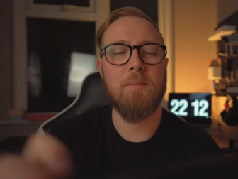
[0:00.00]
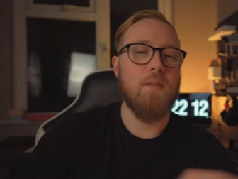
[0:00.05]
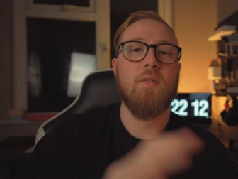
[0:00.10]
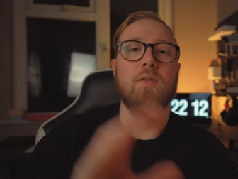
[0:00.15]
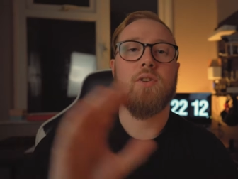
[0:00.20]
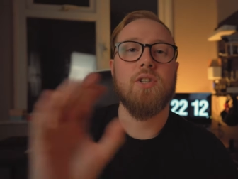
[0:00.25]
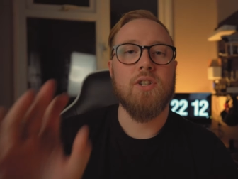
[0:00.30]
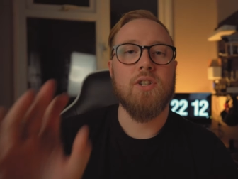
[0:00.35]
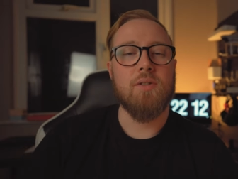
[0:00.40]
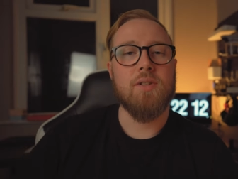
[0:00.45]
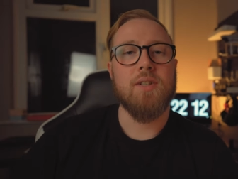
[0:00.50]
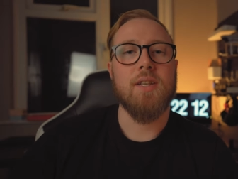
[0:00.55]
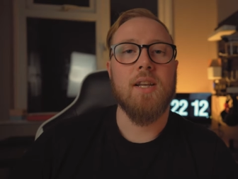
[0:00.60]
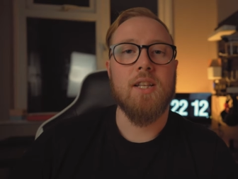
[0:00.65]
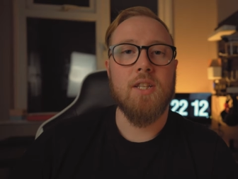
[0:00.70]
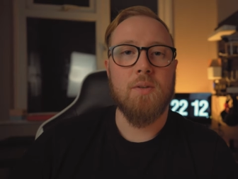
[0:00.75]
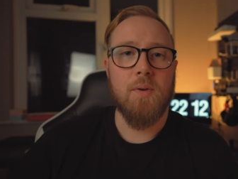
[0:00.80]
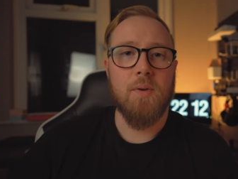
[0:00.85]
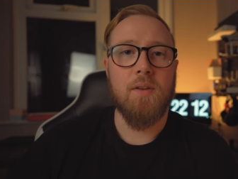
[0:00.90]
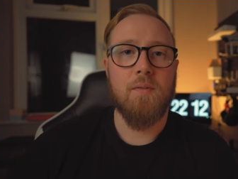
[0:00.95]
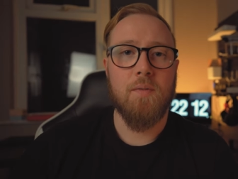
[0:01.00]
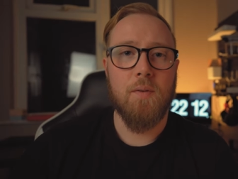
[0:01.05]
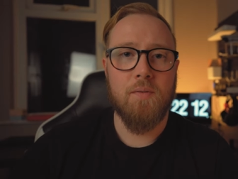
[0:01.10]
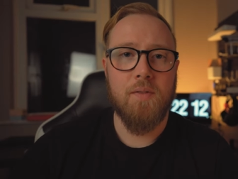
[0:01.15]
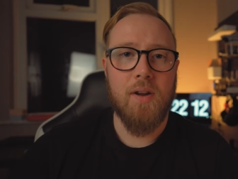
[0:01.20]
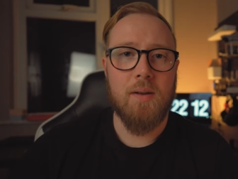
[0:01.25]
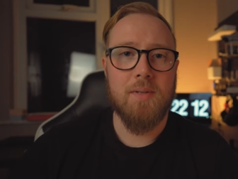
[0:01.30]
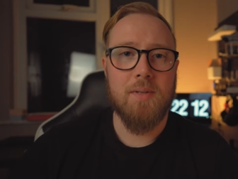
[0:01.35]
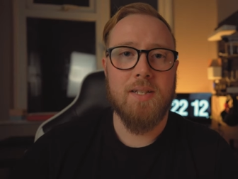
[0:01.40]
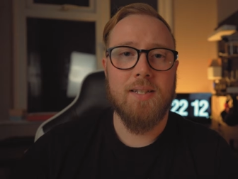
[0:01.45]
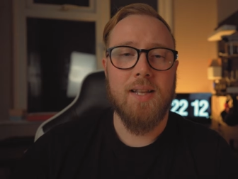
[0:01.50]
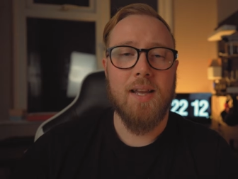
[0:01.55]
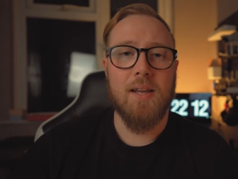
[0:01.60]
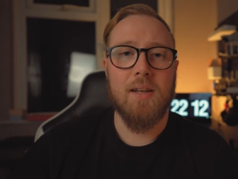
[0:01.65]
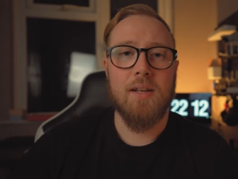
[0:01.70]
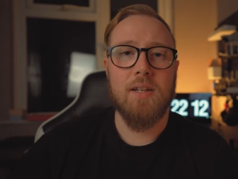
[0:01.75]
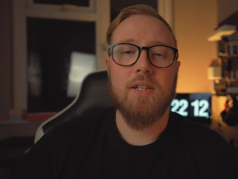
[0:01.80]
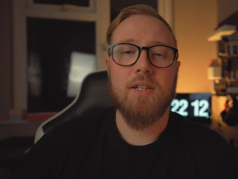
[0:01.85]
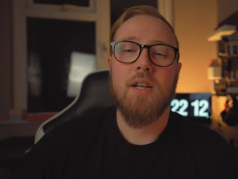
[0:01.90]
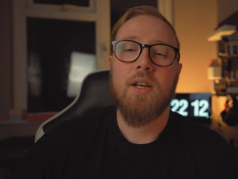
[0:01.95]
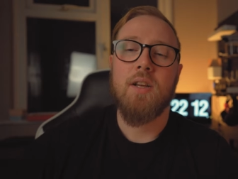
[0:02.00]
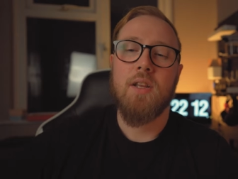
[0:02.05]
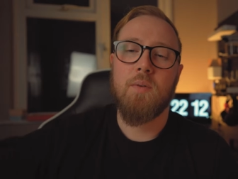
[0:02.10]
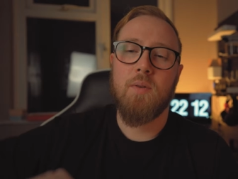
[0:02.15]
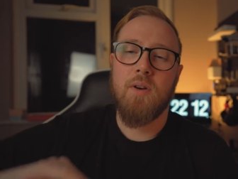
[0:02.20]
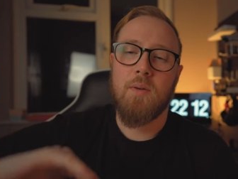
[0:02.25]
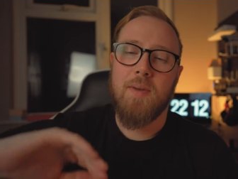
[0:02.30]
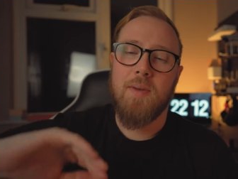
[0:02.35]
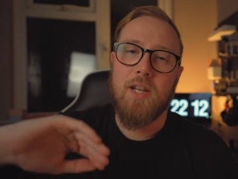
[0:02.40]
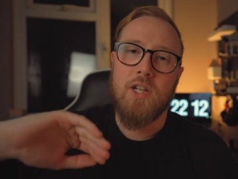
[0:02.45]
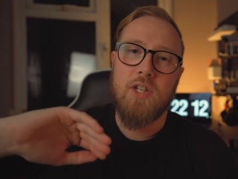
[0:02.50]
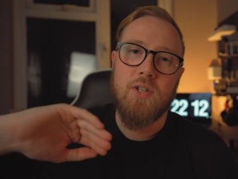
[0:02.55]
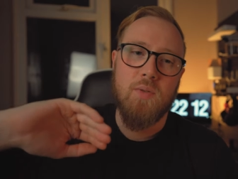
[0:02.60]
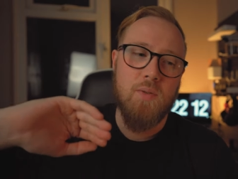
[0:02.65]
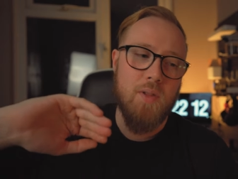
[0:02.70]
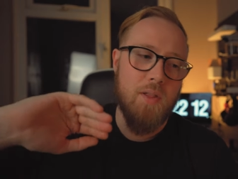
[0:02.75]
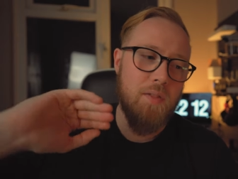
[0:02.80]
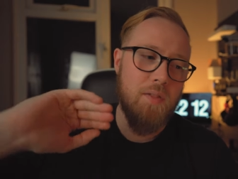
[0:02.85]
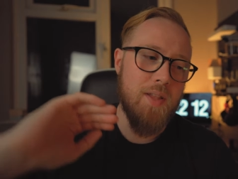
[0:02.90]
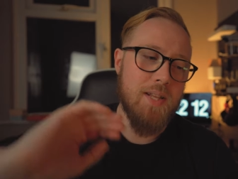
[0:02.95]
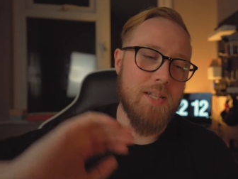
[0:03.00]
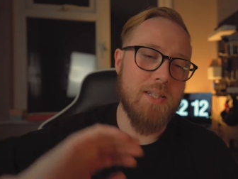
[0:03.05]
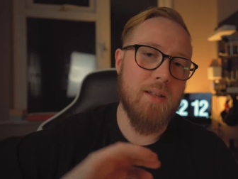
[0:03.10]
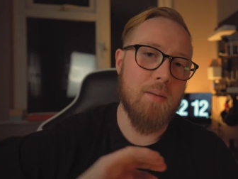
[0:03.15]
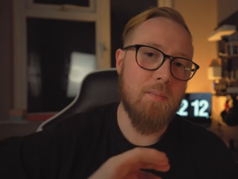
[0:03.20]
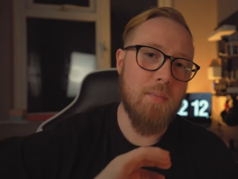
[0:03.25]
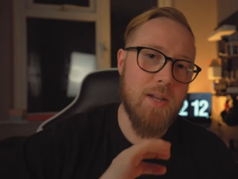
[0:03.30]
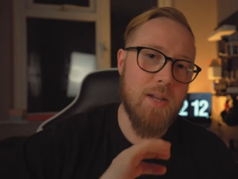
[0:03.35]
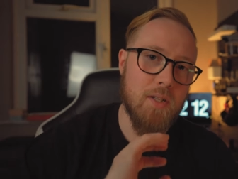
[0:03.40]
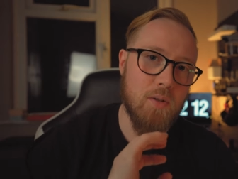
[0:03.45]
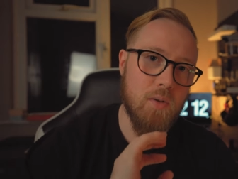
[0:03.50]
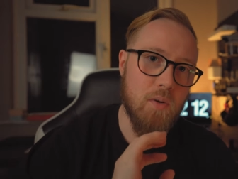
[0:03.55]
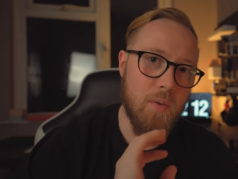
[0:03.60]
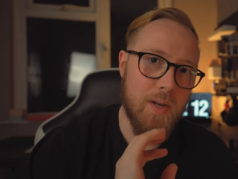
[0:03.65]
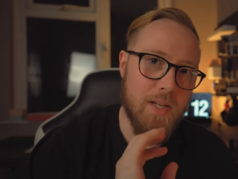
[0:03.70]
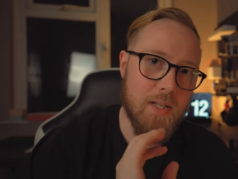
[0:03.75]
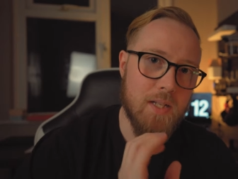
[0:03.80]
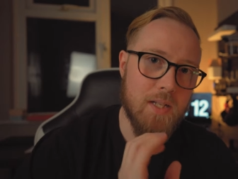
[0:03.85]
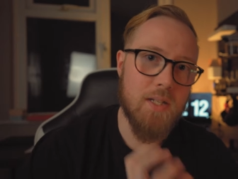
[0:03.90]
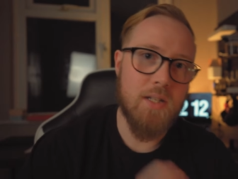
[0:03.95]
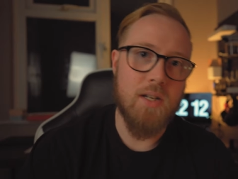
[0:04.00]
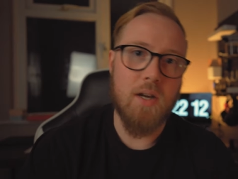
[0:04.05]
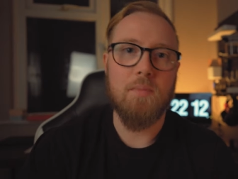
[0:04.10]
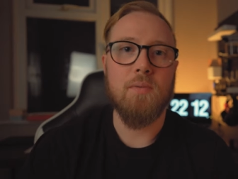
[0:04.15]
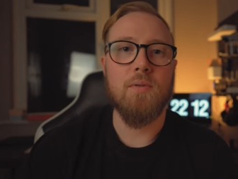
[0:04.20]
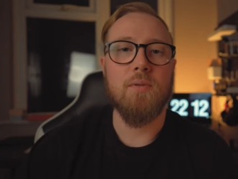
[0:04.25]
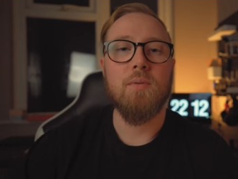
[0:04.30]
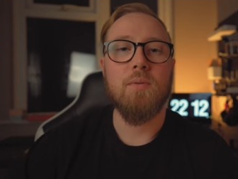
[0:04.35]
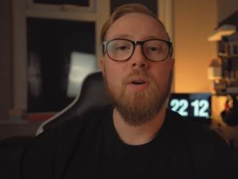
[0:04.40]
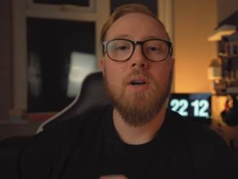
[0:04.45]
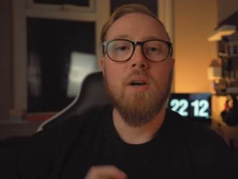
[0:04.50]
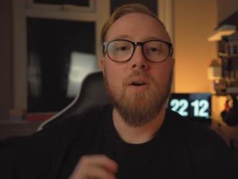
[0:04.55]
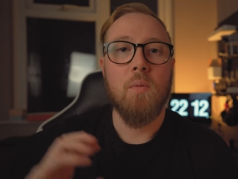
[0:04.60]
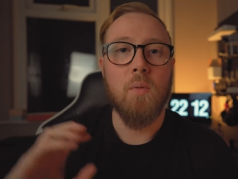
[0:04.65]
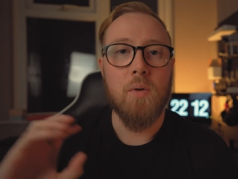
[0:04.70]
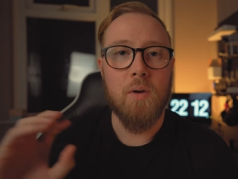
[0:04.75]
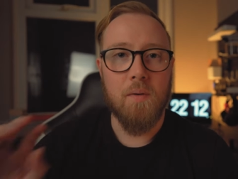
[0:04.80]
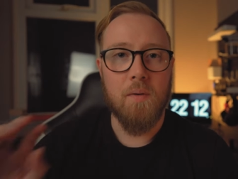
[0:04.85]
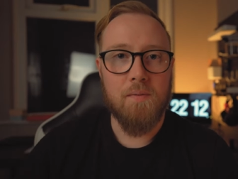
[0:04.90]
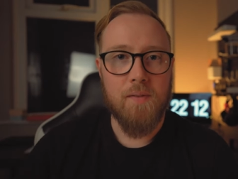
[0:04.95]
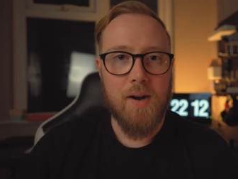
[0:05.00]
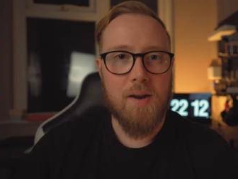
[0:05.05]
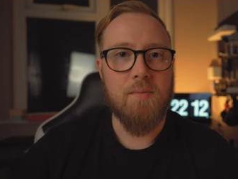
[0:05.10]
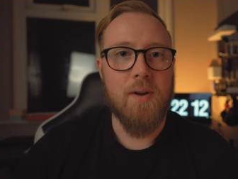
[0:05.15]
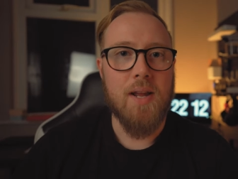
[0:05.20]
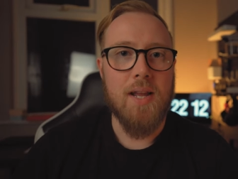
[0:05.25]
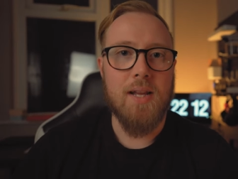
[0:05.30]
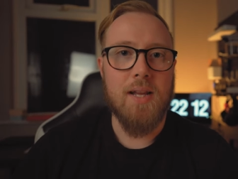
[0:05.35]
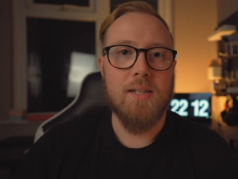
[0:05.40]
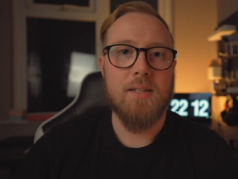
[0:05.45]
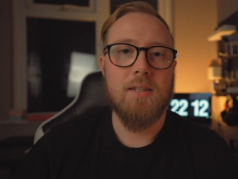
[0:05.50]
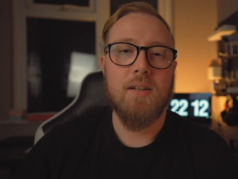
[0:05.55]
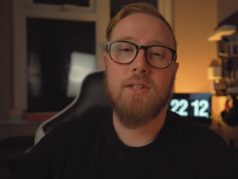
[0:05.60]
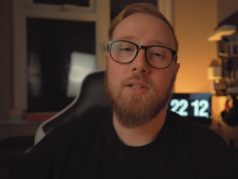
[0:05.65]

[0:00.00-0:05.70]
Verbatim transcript: If you're shooting in 24 frames a second, you wanna make sure that this number is always double what your frame rate is.